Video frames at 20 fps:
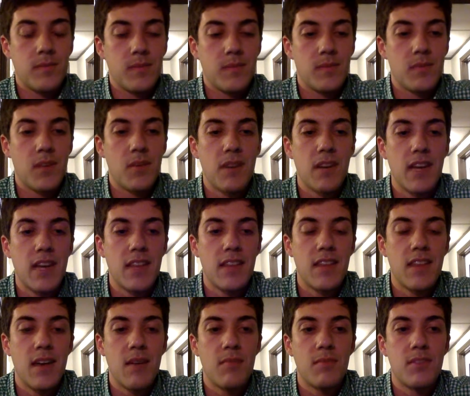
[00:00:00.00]
So I'm going to get
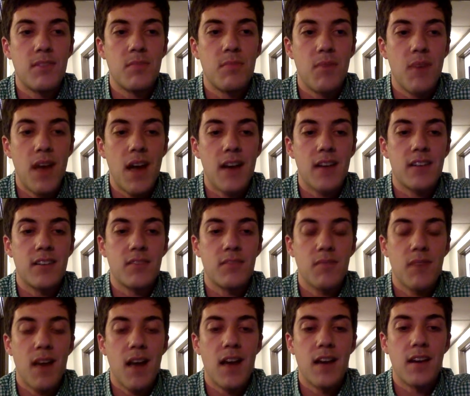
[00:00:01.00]
them to practice
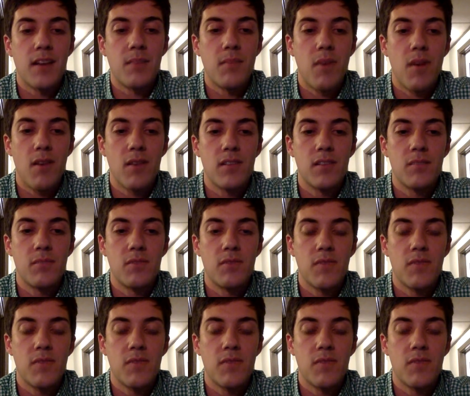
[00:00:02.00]
writing participle